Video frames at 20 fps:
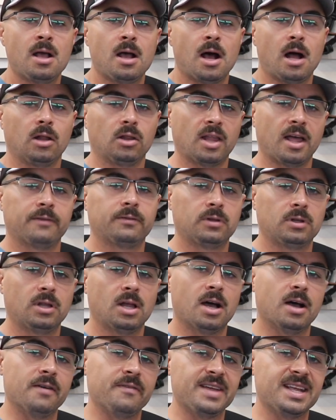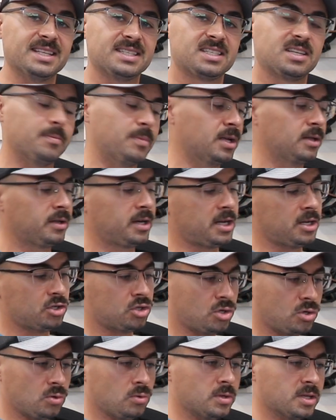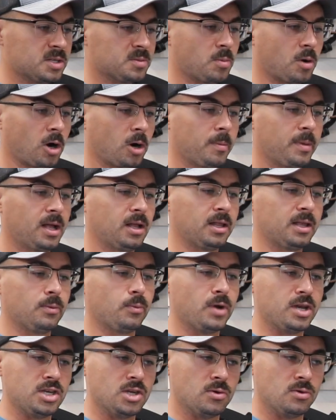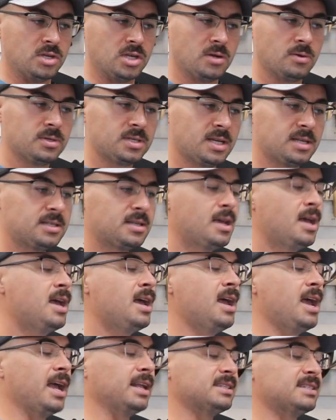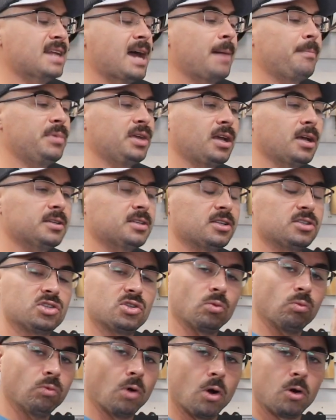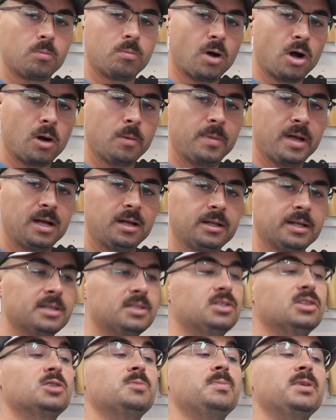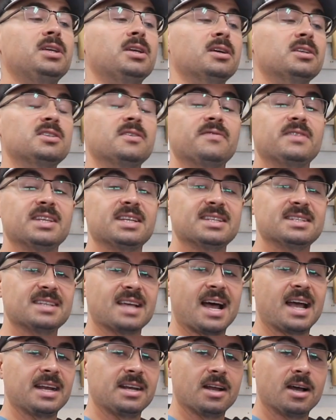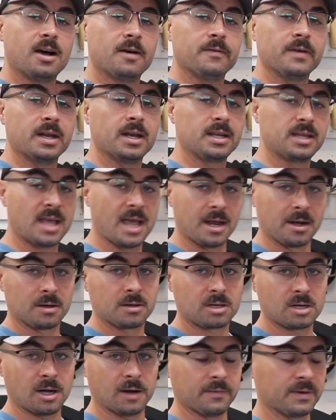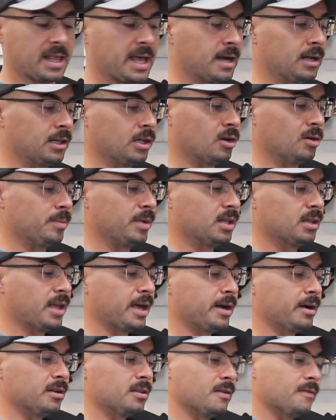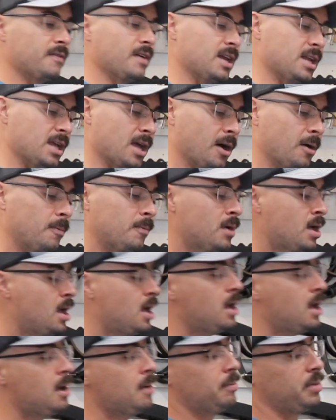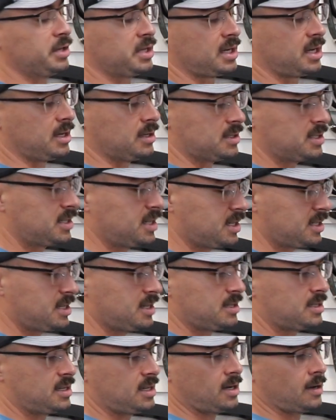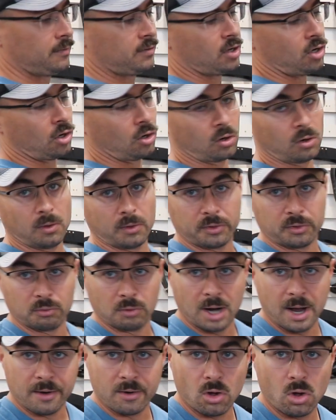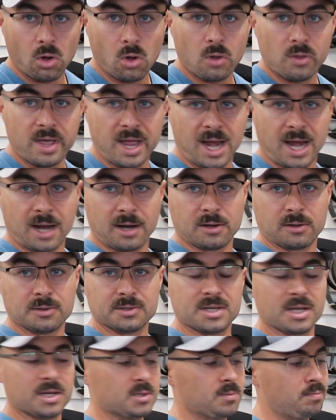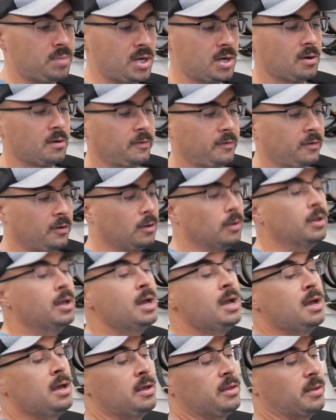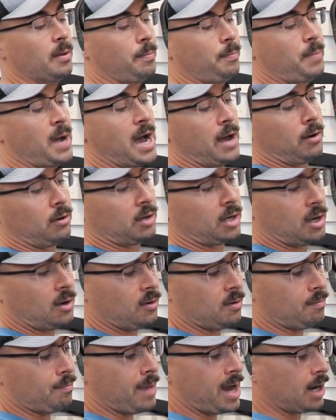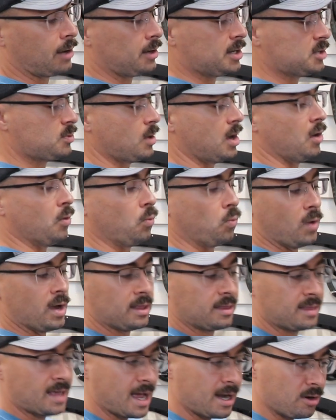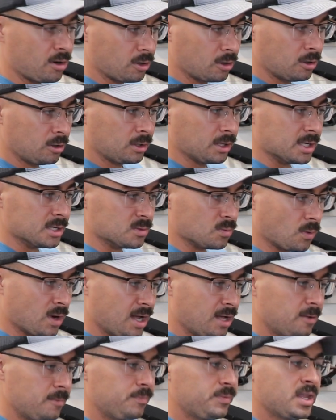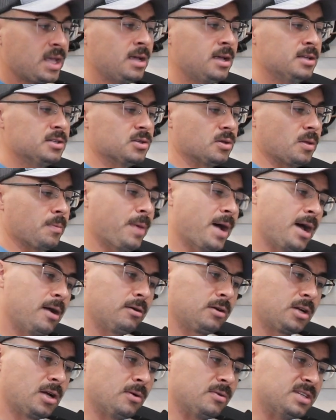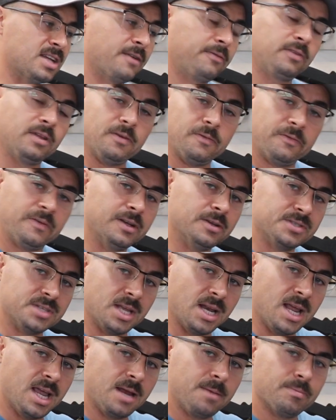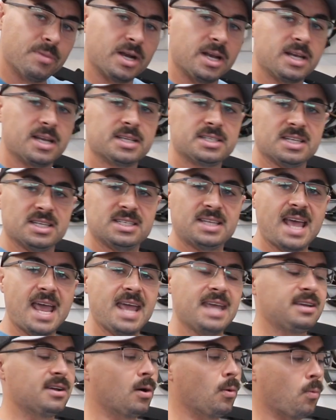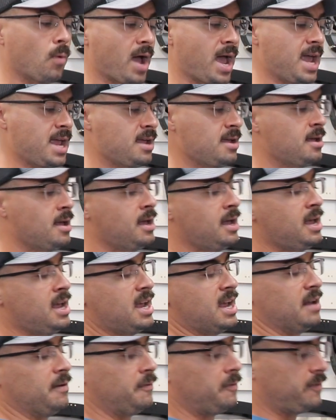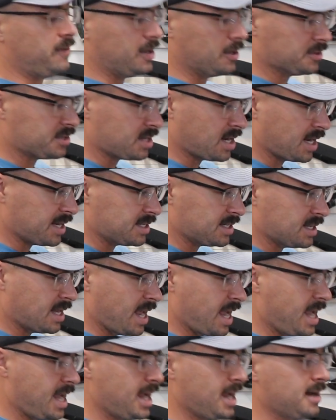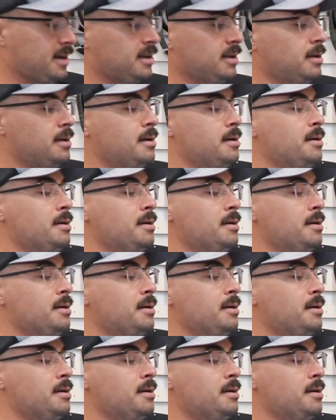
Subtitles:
level of instability to this barbell when you use it. It's not because it's the Rogue barbell, it's just because of the design of it. Again, cover that a little bit later in the video. But the consistency of the knurl throughout all the handles is beautiful. The powder coat marries well with that knurl as well. So the powder coat definitely fills it in, but it doesn't take away. It feels nice in the hand,